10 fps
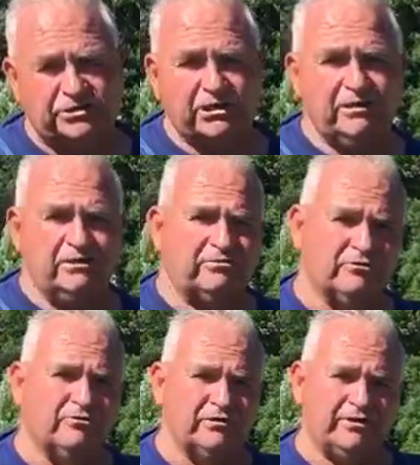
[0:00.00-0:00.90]
see
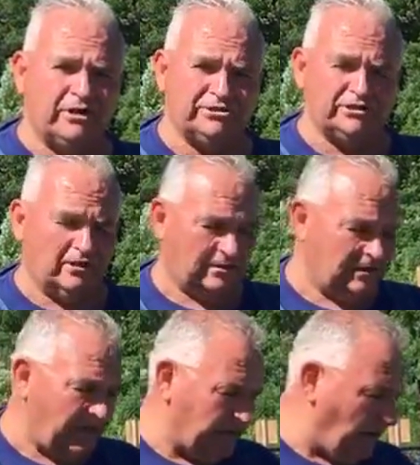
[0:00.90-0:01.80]
through that they sell at a
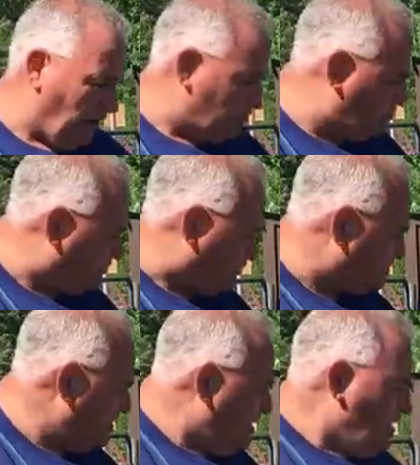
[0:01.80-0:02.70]
lot of garden
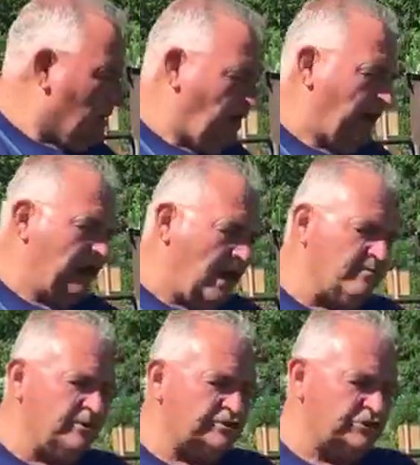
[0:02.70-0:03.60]
stores. All right, now
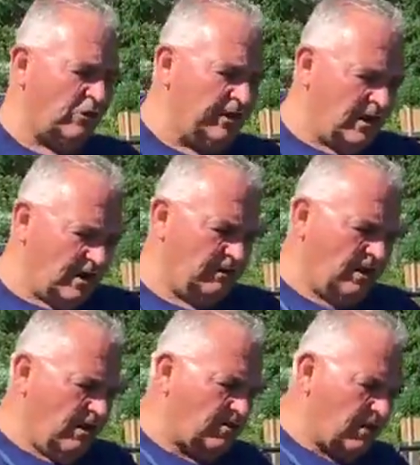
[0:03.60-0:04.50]
I'm going to show you
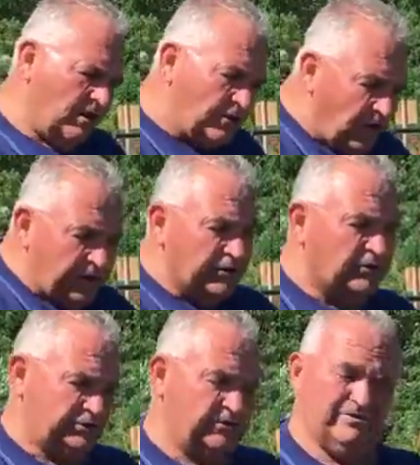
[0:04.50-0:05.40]
a good
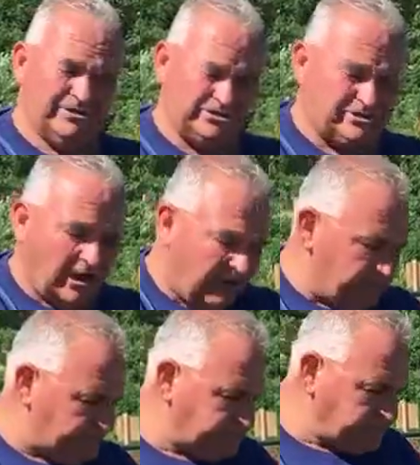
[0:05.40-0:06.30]
use of this
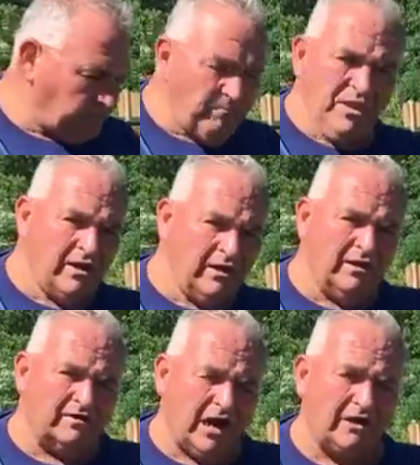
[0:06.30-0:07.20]
stuff
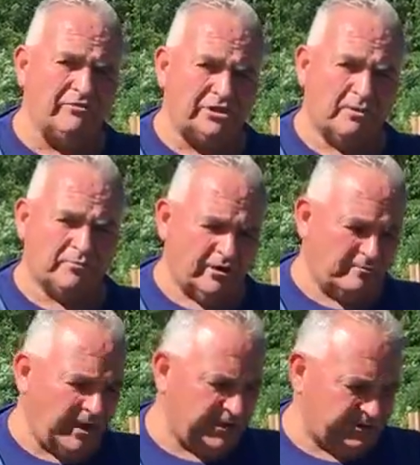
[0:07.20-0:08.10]
and in kind of a
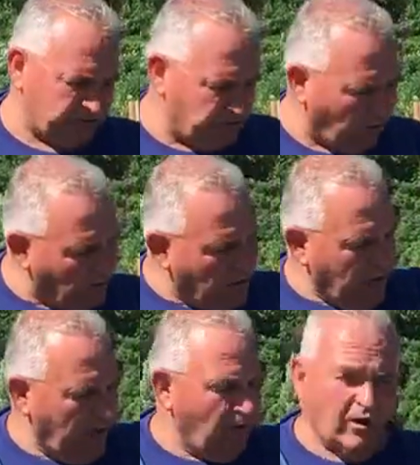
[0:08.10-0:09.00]
temporary basis. So
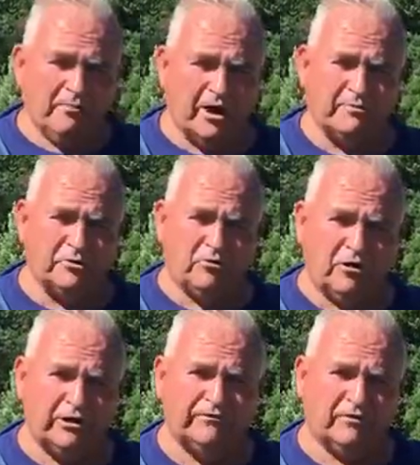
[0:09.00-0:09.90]
anyway, Mike
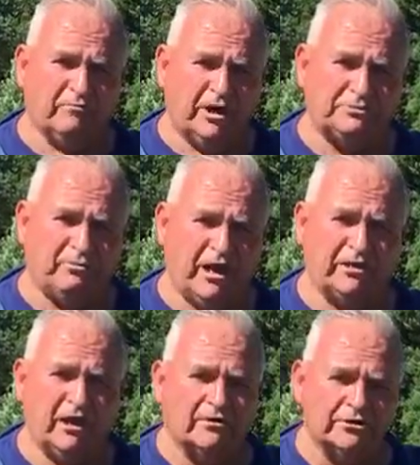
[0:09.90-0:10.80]
McGroarty from
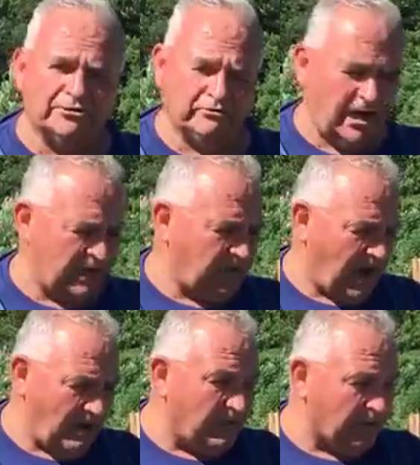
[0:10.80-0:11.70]

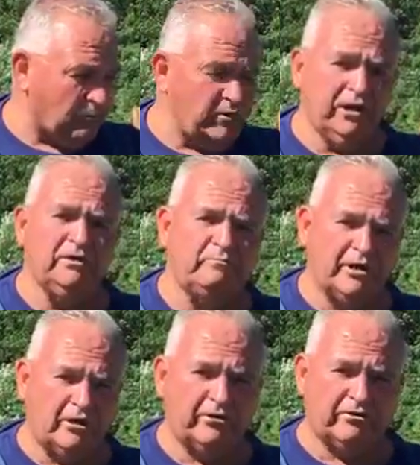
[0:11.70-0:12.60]
Mike'sBackyardNursery.com on weed
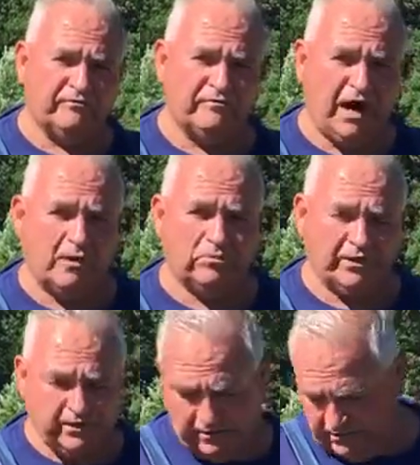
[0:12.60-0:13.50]
barrier fabric.